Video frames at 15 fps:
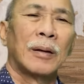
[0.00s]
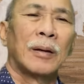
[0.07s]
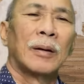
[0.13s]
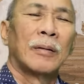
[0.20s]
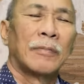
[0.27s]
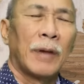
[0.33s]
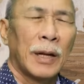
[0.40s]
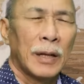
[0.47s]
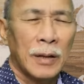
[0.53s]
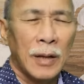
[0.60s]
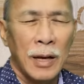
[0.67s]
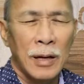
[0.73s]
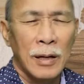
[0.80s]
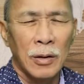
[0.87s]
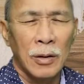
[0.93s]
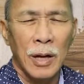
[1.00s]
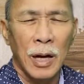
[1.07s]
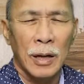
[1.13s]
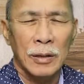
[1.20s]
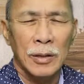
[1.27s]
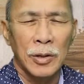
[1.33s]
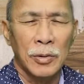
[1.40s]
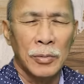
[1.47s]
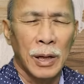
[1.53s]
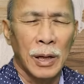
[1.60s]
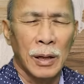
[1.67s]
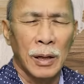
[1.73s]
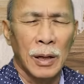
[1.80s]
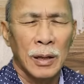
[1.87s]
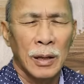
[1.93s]
Father, thank you that you
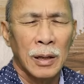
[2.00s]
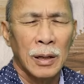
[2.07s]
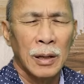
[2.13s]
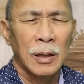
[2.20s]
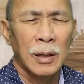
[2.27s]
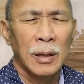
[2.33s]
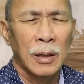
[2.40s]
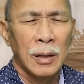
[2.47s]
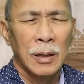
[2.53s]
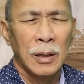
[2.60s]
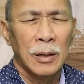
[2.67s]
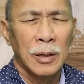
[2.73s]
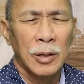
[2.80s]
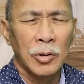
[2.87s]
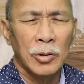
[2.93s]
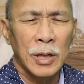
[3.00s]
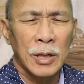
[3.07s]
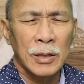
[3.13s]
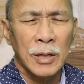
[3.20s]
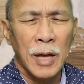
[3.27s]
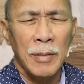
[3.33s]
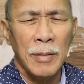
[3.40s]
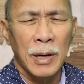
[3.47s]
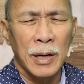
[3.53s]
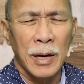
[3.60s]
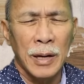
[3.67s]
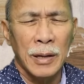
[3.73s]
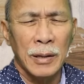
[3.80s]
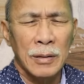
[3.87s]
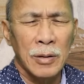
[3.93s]
will use this time
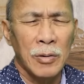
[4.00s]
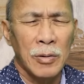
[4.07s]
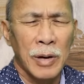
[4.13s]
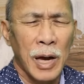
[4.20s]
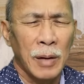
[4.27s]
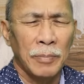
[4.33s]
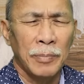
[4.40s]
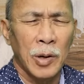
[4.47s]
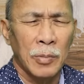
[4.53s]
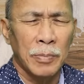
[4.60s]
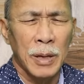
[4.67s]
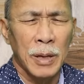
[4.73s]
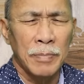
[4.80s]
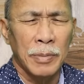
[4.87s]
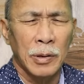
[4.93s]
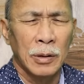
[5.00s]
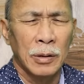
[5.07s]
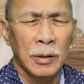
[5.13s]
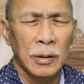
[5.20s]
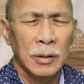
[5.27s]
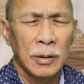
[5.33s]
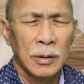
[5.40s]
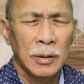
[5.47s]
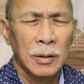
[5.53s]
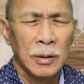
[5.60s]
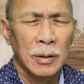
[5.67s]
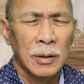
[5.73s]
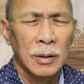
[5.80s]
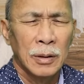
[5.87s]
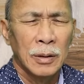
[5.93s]
again to help your people
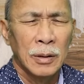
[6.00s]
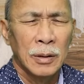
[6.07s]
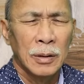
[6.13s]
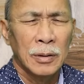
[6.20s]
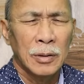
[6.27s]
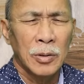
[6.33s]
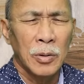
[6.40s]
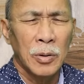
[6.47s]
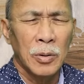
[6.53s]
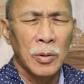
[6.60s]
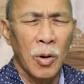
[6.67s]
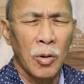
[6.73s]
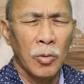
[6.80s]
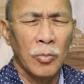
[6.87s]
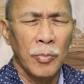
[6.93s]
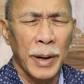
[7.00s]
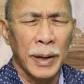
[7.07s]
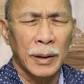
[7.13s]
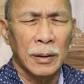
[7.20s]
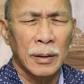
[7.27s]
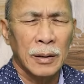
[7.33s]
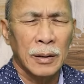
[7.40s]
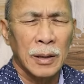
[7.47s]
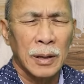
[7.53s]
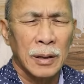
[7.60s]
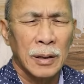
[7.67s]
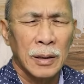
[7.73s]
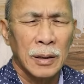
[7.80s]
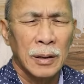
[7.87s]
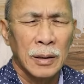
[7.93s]
to augment,
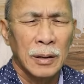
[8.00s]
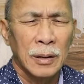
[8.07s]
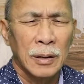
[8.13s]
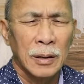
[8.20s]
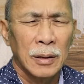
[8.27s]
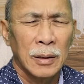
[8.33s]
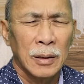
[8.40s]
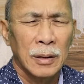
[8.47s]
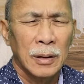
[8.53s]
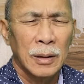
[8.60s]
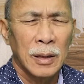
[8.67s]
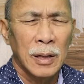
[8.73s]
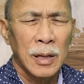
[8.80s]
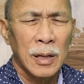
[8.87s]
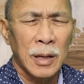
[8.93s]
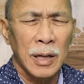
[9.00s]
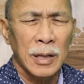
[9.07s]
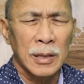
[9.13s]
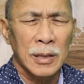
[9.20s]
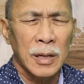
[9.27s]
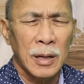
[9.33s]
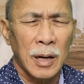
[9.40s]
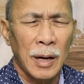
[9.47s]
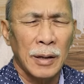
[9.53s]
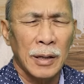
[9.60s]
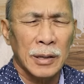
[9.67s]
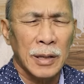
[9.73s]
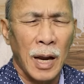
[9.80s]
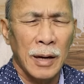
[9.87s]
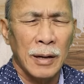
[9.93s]
increase their
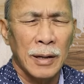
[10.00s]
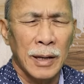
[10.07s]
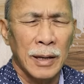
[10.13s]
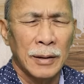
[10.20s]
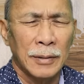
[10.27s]
understanding,